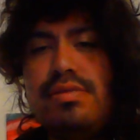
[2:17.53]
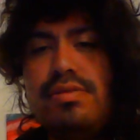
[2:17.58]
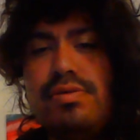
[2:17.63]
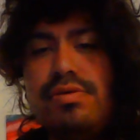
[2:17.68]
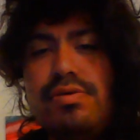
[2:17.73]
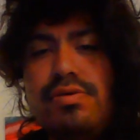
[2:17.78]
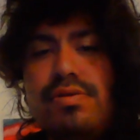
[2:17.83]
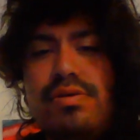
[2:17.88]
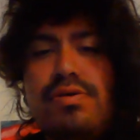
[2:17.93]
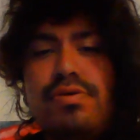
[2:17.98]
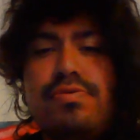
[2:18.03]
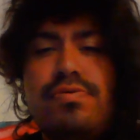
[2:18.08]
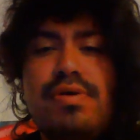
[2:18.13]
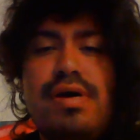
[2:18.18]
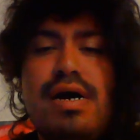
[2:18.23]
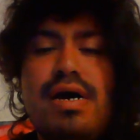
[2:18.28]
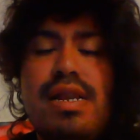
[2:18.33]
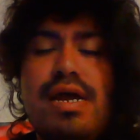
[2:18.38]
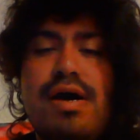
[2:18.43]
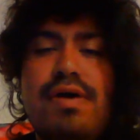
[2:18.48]
You know
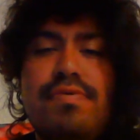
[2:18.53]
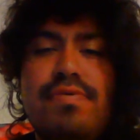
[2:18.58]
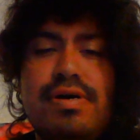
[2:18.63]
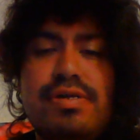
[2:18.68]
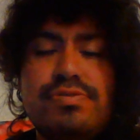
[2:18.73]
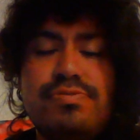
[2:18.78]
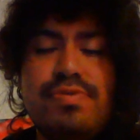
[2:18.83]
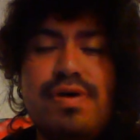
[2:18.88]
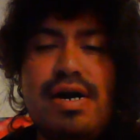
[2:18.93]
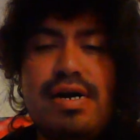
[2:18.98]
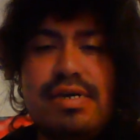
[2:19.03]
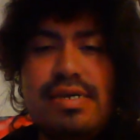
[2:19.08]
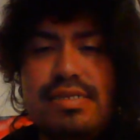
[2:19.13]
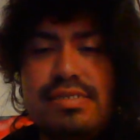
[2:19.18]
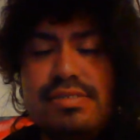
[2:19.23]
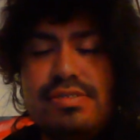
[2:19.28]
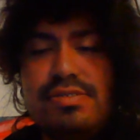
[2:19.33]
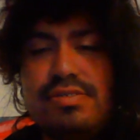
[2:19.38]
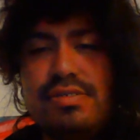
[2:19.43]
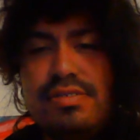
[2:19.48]
what I was
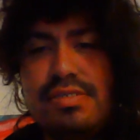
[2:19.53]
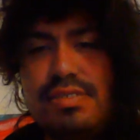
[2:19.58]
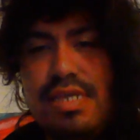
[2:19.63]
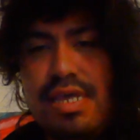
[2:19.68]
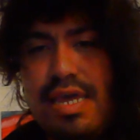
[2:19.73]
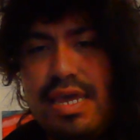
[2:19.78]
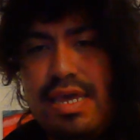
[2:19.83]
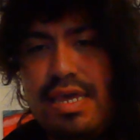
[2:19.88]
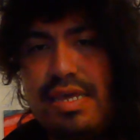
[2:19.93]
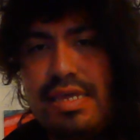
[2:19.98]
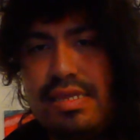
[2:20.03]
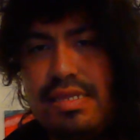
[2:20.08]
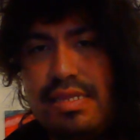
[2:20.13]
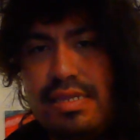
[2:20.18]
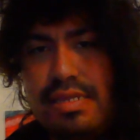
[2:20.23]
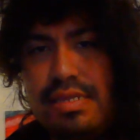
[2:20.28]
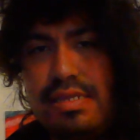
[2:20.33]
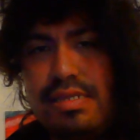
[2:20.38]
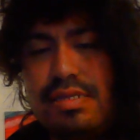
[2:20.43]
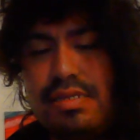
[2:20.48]
walking today
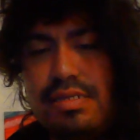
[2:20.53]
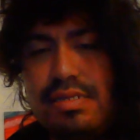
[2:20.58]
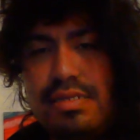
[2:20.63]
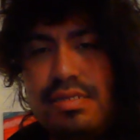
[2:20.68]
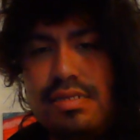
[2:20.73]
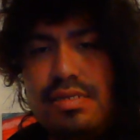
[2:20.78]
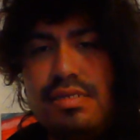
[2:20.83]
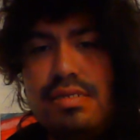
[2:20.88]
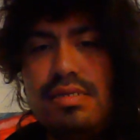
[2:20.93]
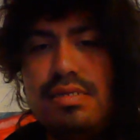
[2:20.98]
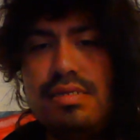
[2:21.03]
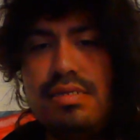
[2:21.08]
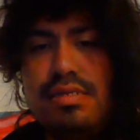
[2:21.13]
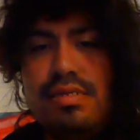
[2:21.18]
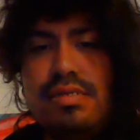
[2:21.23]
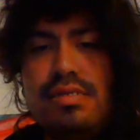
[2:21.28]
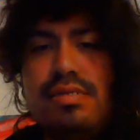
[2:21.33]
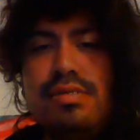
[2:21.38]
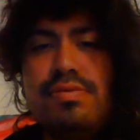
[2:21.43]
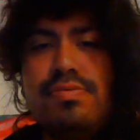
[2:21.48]

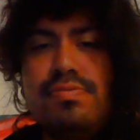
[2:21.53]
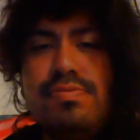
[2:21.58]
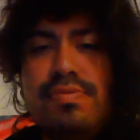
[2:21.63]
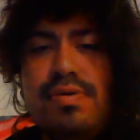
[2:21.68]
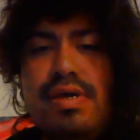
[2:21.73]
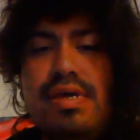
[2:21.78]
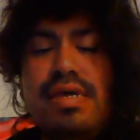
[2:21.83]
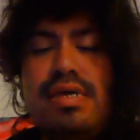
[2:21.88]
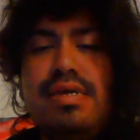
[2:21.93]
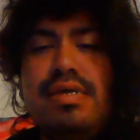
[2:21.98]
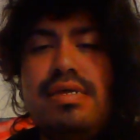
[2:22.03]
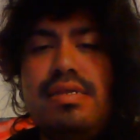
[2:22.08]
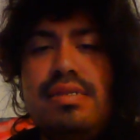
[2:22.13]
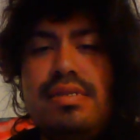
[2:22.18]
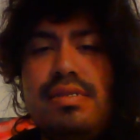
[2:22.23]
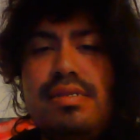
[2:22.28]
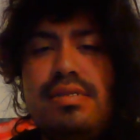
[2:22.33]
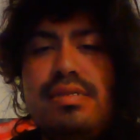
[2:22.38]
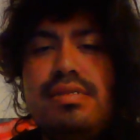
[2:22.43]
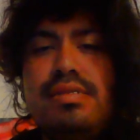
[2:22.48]

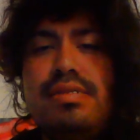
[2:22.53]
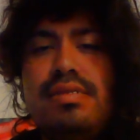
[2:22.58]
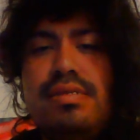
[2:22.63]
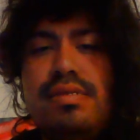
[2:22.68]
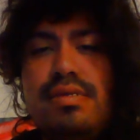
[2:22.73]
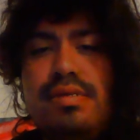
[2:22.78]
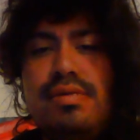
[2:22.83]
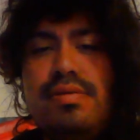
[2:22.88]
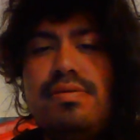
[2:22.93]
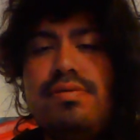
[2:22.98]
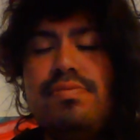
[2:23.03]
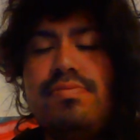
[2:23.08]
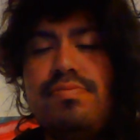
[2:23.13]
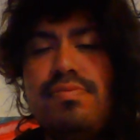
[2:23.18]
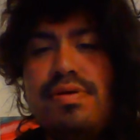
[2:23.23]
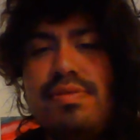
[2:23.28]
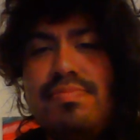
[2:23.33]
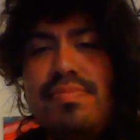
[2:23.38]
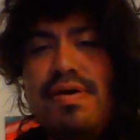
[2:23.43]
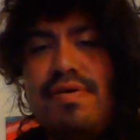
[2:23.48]

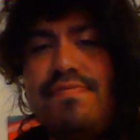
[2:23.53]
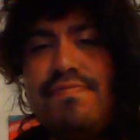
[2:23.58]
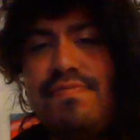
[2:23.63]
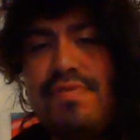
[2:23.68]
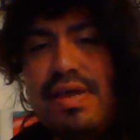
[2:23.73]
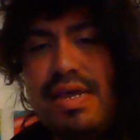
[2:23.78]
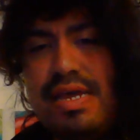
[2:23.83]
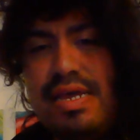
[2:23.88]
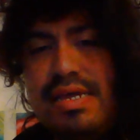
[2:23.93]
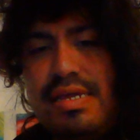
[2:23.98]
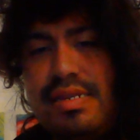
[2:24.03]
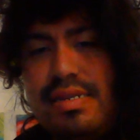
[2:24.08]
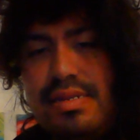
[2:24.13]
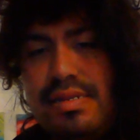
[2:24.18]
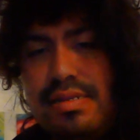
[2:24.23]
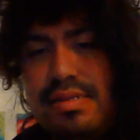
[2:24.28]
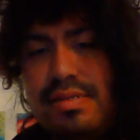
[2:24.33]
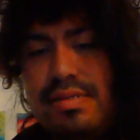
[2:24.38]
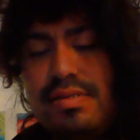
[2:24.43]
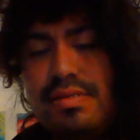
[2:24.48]
with my
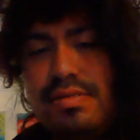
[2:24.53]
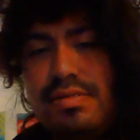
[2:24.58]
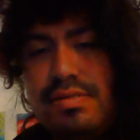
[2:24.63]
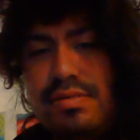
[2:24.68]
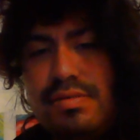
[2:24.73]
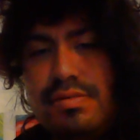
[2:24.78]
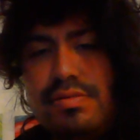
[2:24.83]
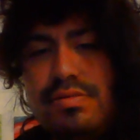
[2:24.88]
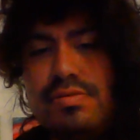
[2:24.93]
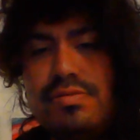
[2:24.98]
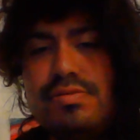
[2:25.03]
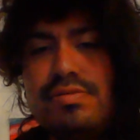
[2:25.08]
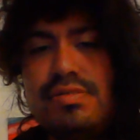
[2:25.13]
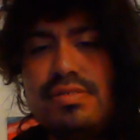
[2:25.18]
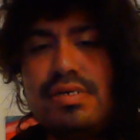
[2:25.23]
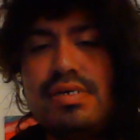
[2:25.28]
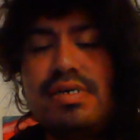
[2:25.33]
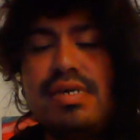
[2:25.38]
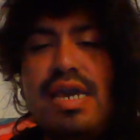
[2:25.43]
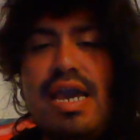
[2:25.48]
friend who's
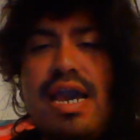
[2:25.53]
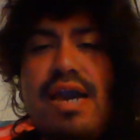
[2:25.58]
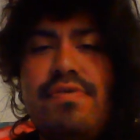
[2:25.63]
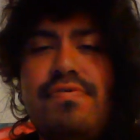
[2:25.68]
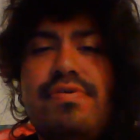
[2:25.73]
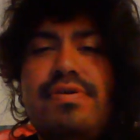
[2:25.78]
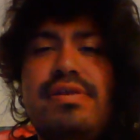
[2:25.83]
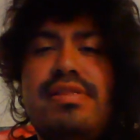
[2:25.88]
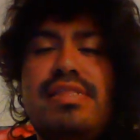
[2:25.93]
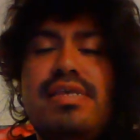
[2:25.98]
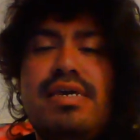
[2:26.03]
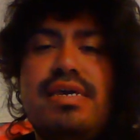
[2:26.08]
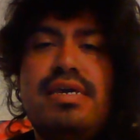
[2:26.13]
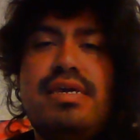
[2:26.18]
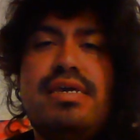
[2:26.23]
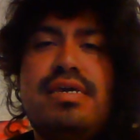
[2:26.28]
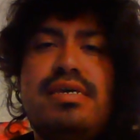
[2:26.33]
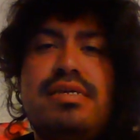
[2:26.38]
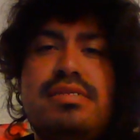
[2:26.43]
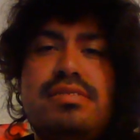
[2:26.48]
a
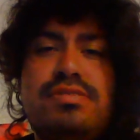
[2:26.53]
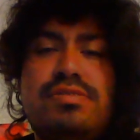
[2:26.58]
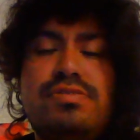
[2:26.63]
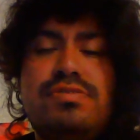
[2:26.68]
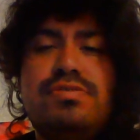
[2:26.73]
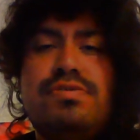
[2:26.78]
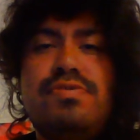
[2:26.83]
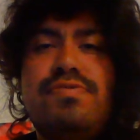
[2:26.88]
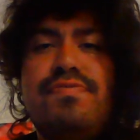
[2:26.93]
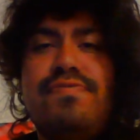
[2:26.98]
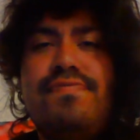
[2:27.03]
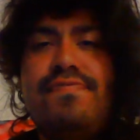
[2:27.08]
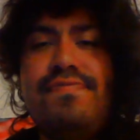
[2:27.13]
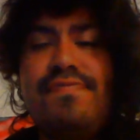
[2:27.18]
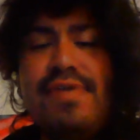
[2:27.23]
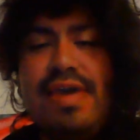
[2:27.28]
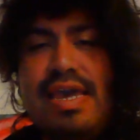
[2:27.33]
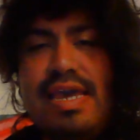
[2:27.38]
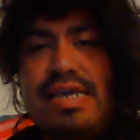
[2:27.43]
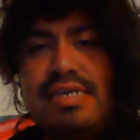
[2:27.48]
cowardly
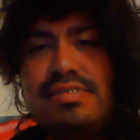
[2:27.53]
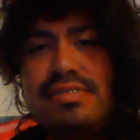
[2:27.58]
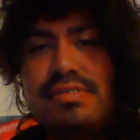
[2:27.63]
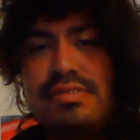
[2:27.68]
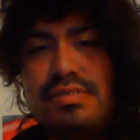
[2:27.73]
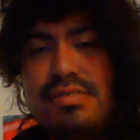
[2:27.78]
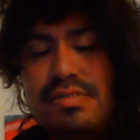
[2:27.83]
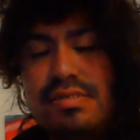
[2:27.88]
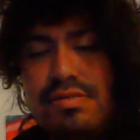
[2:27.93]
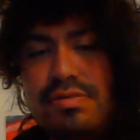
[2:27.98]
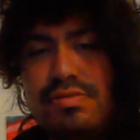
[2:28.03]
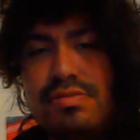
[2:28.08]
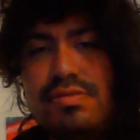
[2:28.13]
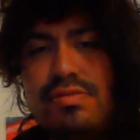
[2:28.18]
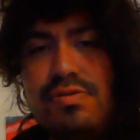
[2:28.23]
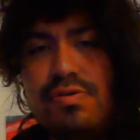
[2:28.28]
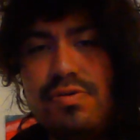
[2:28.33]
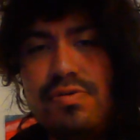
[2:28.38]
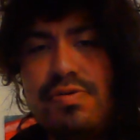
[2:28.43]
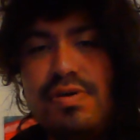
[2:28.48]
two-face who
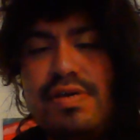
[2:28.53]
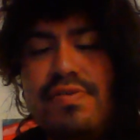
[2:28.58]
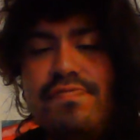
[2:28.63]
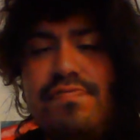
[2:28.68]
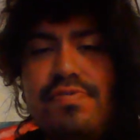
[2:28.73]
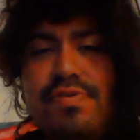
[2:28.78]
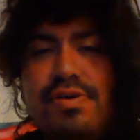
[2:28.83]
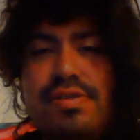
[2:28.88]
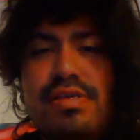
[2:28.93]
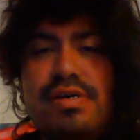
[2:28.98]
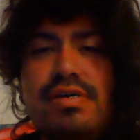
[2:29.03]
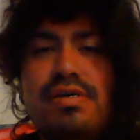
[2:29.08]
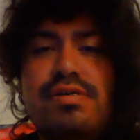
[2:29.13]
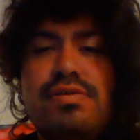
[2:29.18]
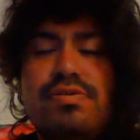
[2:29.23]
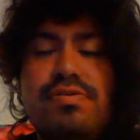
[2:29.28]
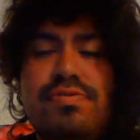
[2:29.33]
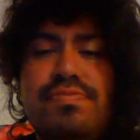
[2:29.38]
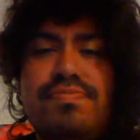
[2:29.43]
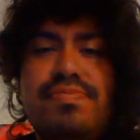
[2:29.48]
do it for the
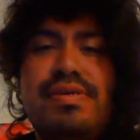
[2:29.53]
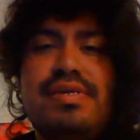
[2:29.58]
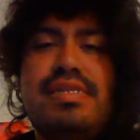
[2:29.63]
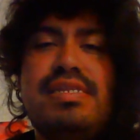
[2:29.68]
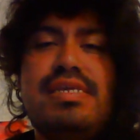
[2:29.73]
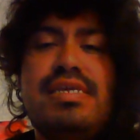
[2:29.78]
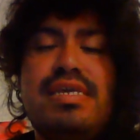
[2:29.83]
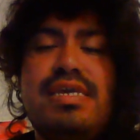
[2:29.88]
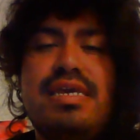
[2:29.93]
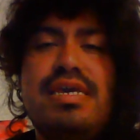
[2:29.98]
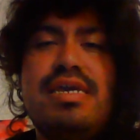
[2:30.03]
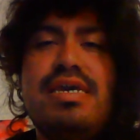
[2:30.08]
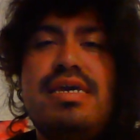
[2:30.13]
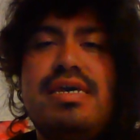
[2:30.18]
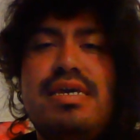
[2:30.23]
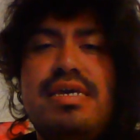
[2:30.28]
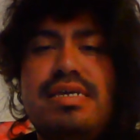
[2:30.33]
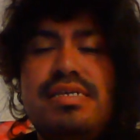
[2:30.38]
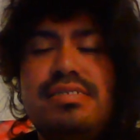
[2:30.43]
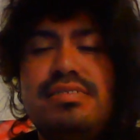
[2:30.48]

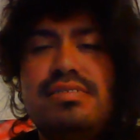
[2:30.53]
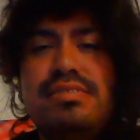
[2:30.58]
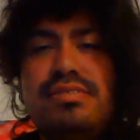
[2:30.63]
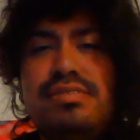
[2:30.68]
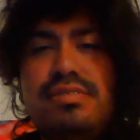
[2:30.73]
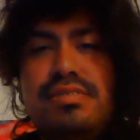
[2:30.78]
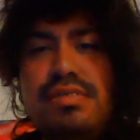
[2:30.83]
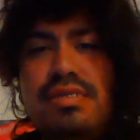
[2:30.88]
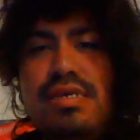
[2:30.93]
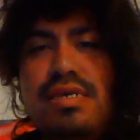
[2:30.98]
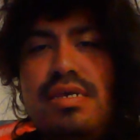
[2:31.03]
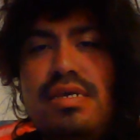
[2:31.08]
convenience.